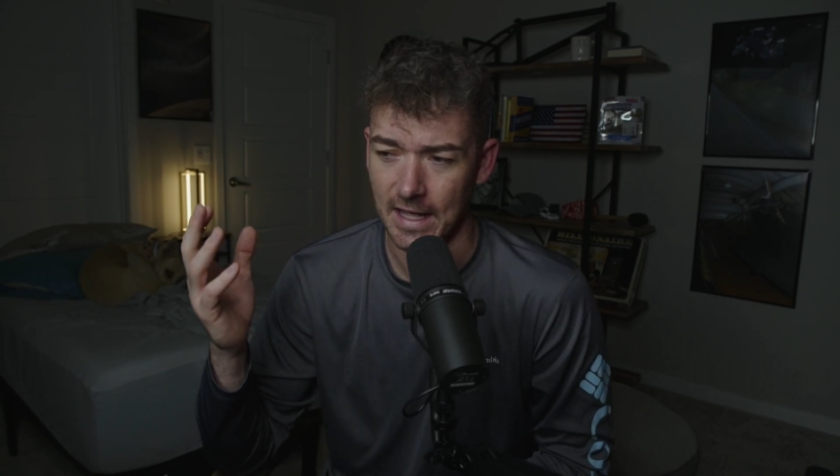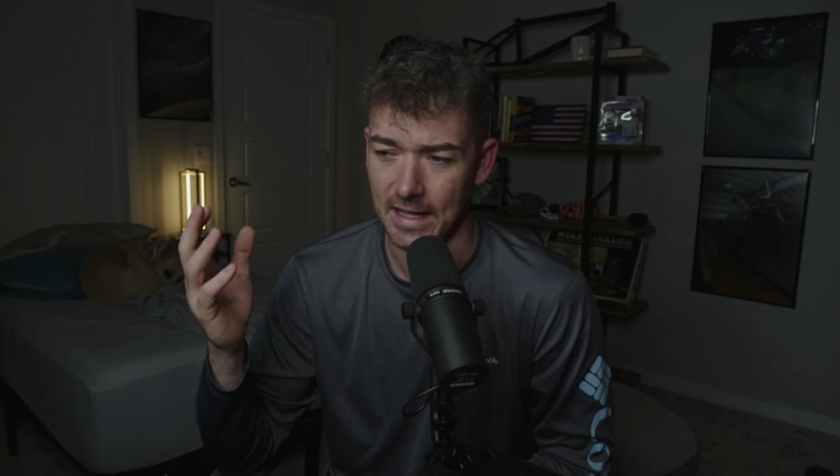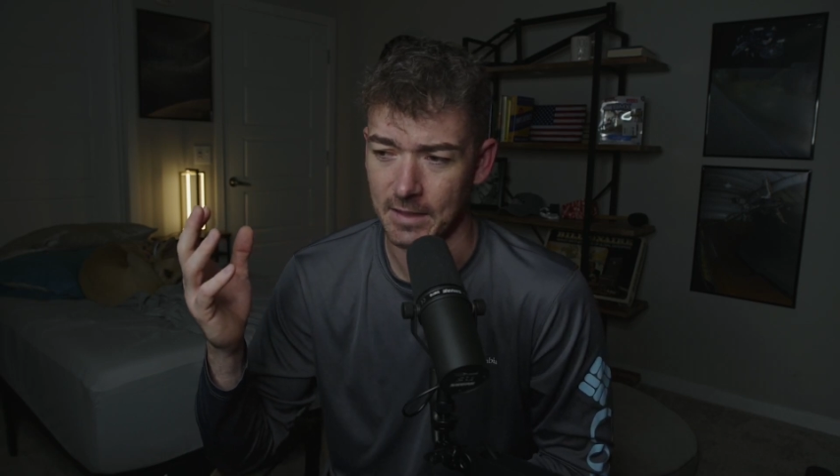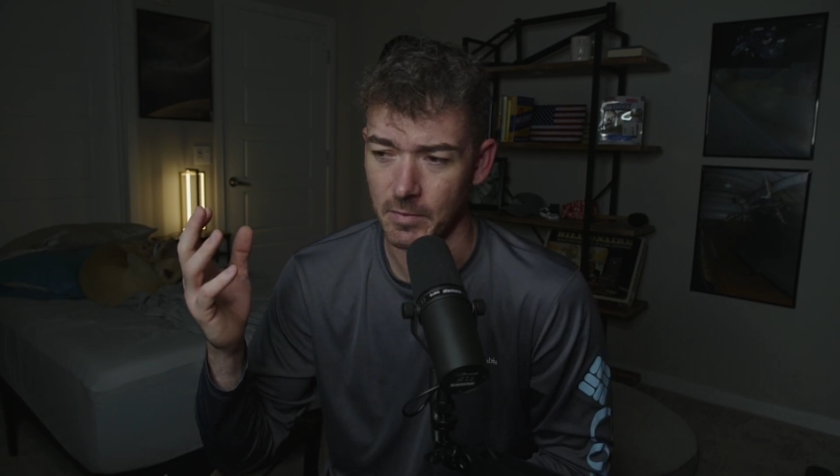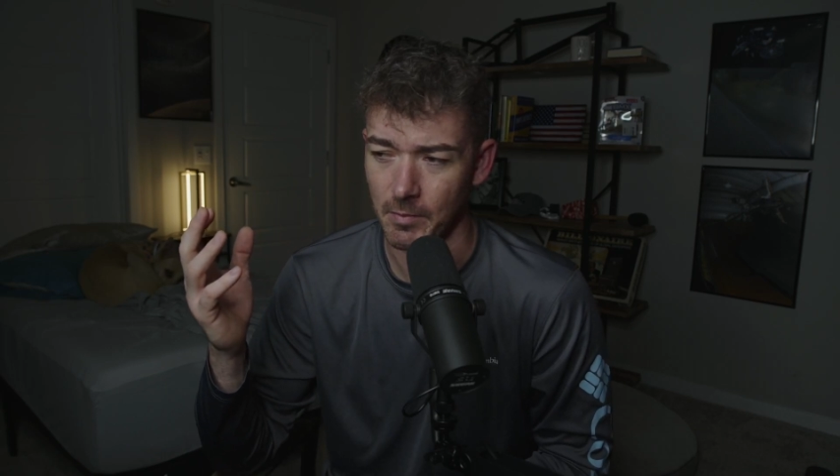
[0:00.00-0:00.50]

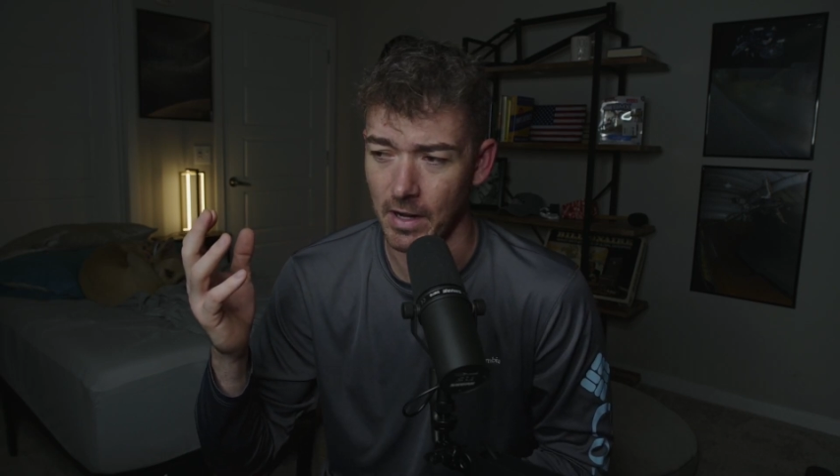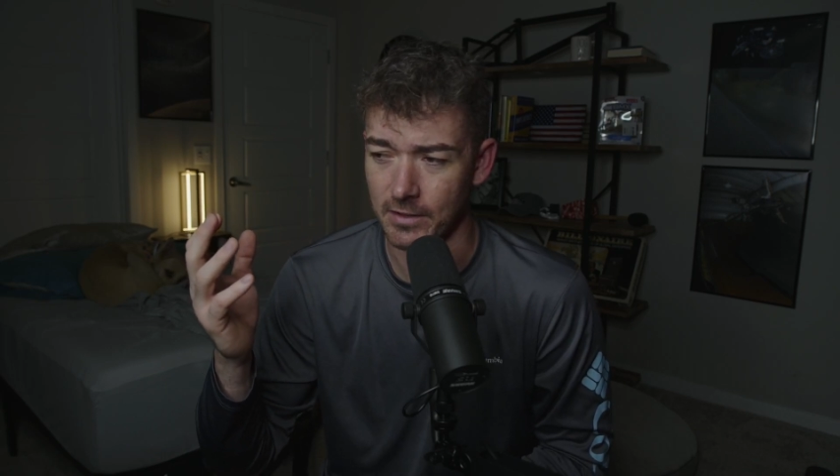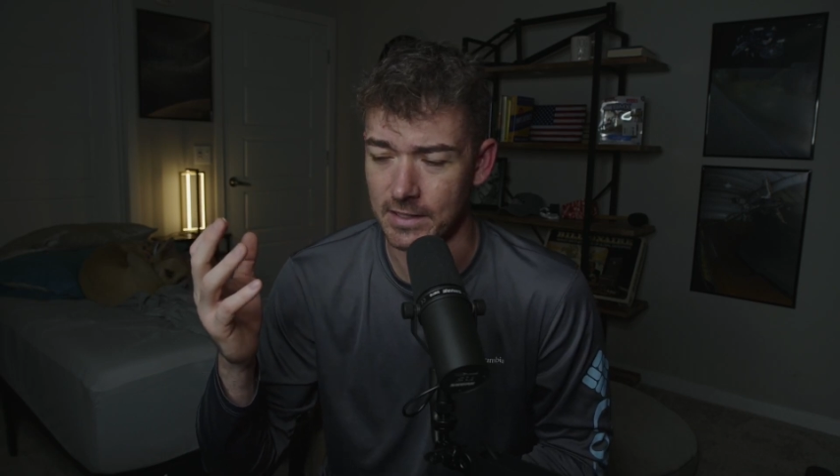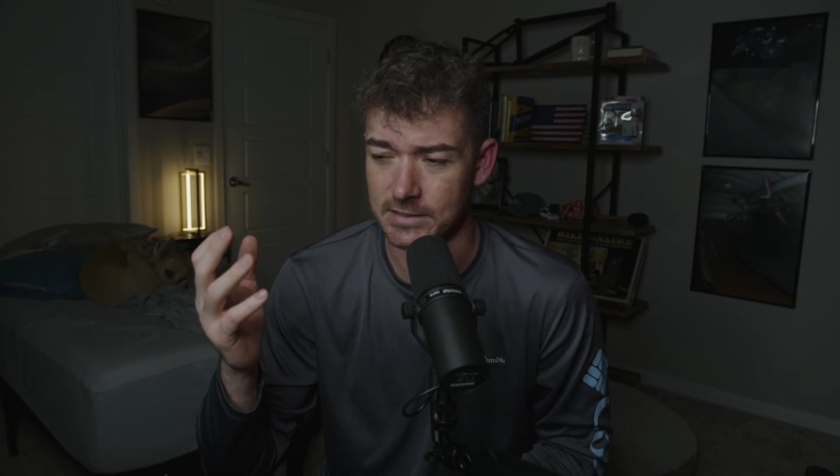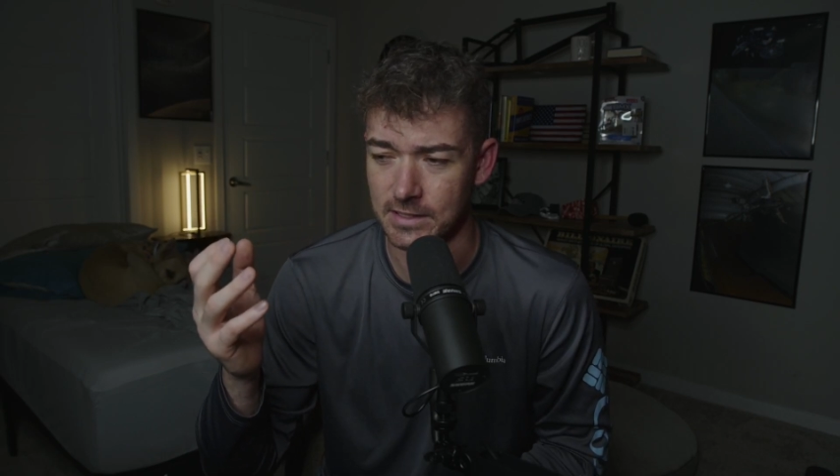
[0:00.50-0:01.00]
And my
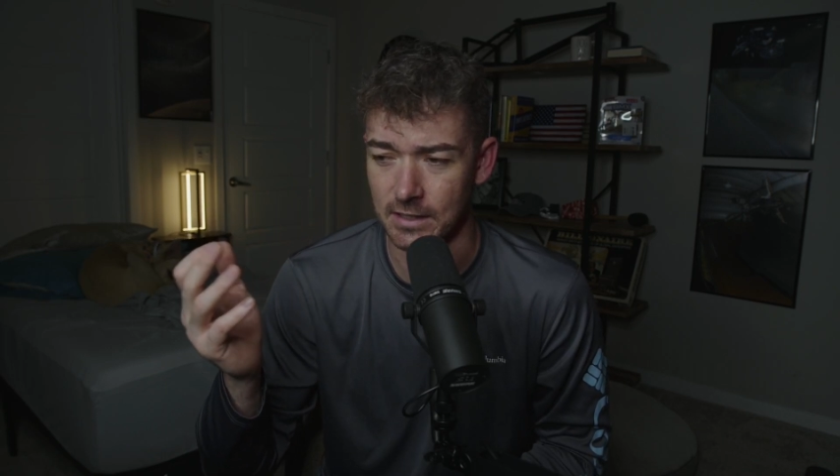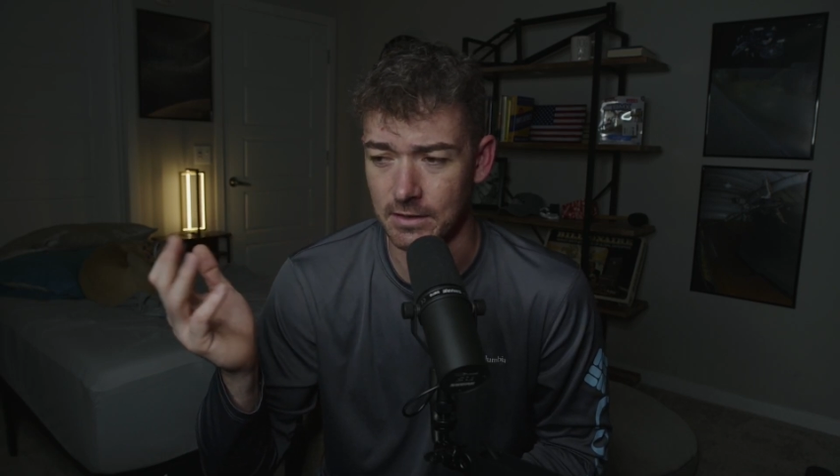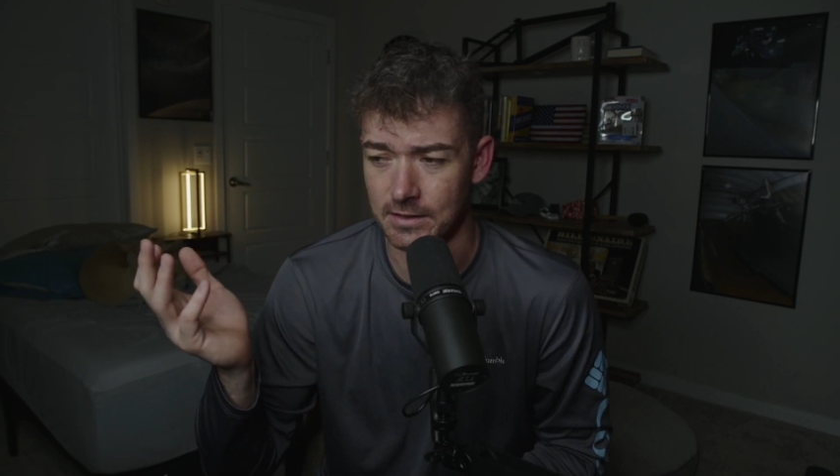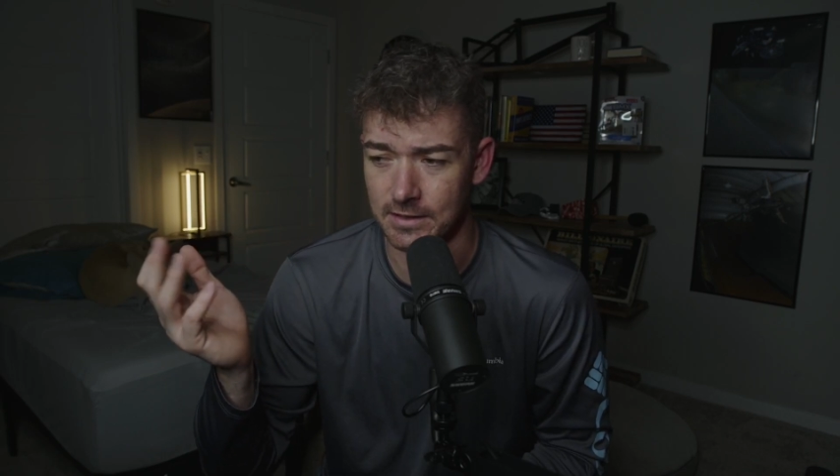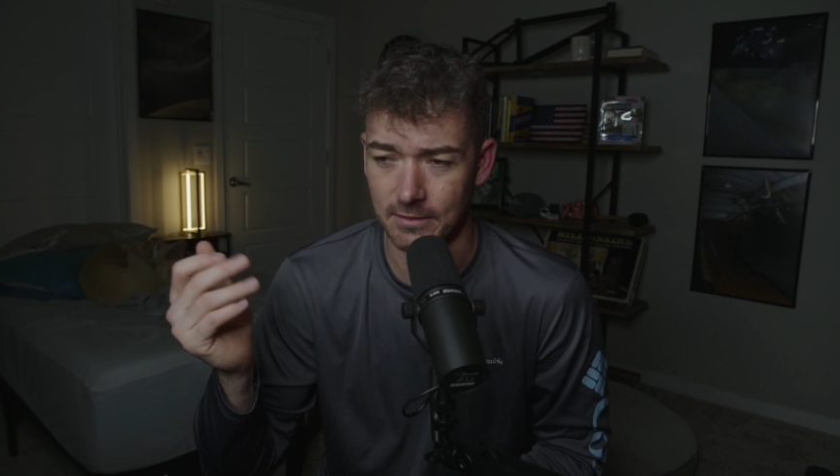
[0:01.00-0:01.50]
moderator's like,
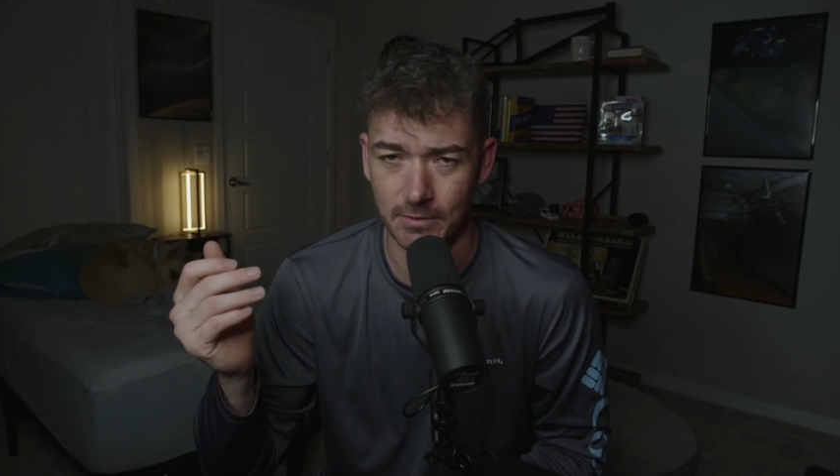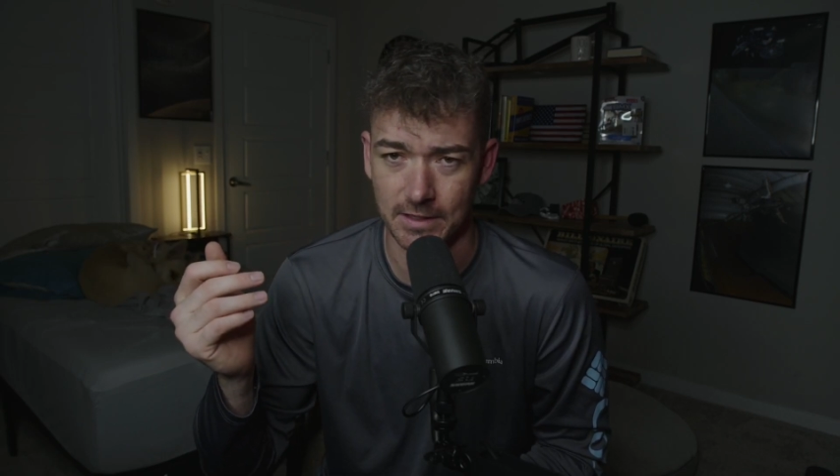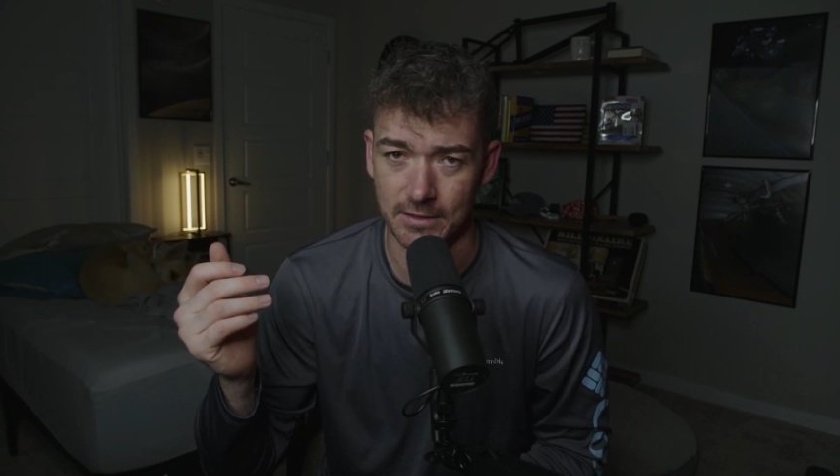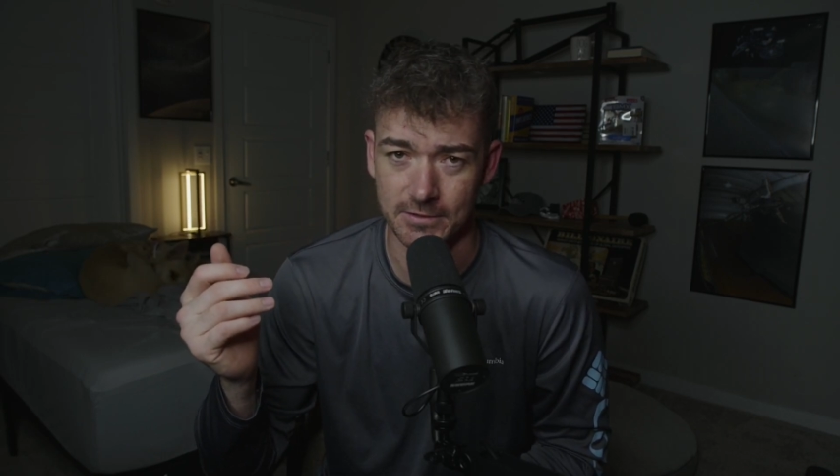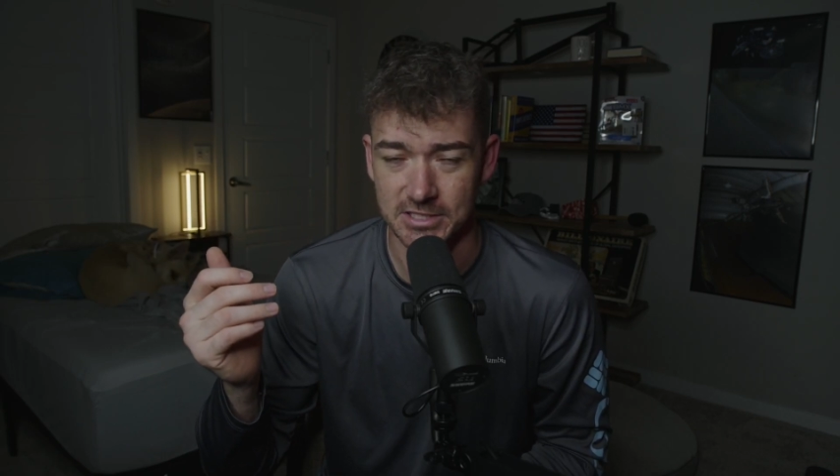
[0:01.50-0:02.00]
oh, they, well,
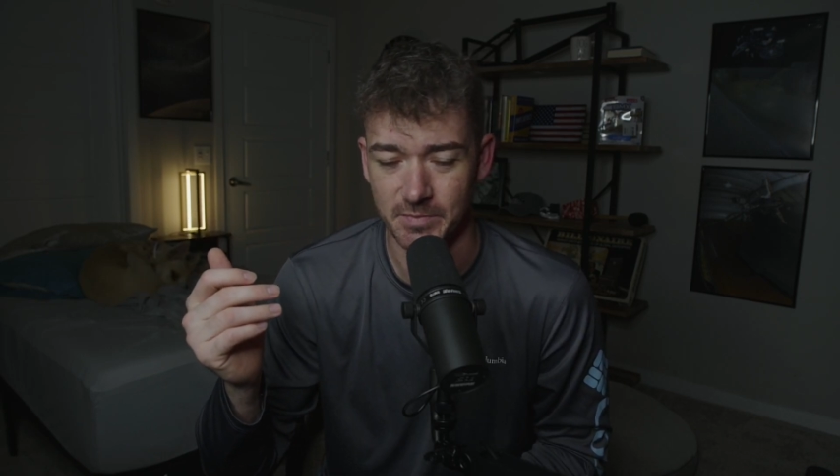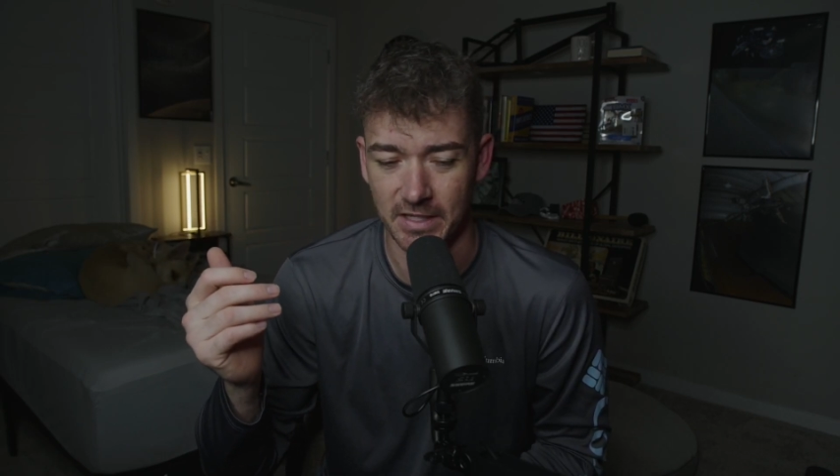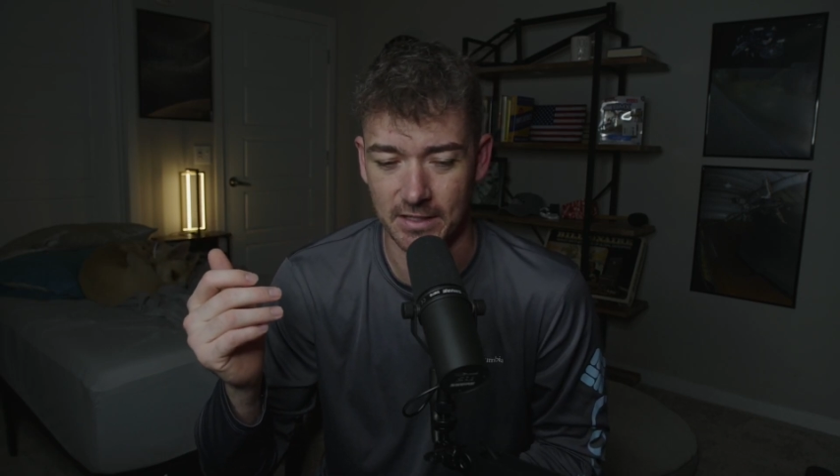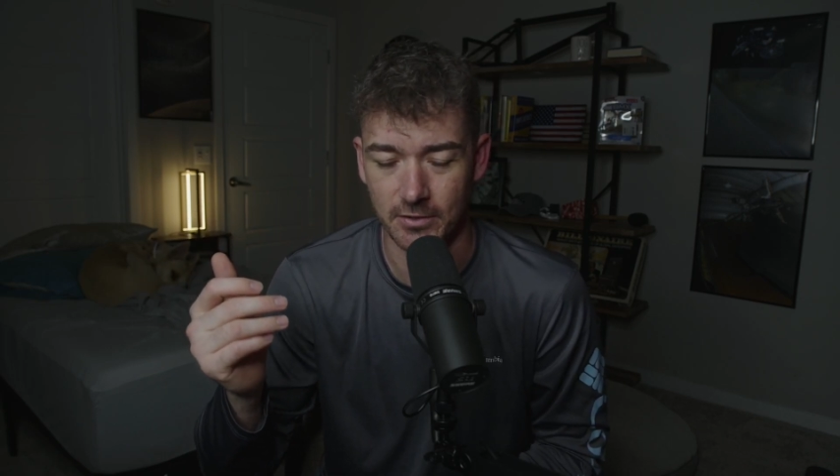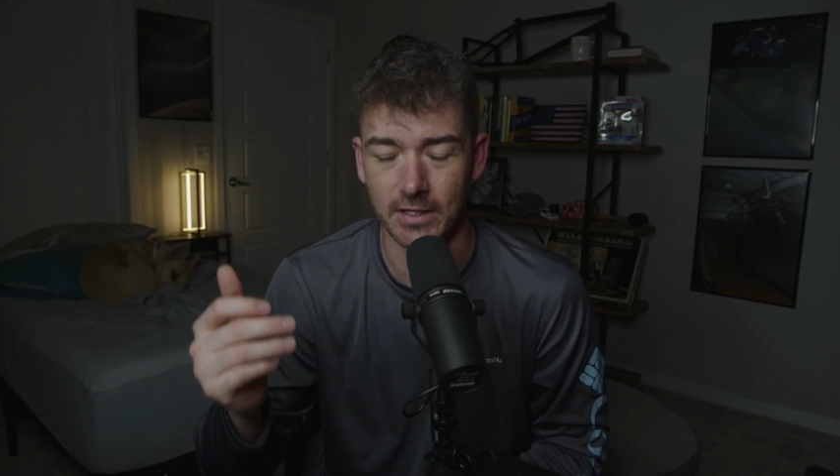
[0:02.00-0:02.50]
they were just
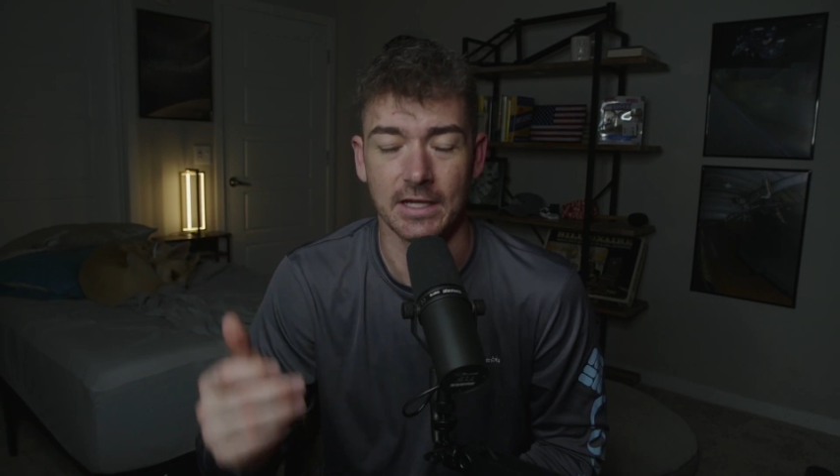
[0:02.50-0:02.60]
being annoying.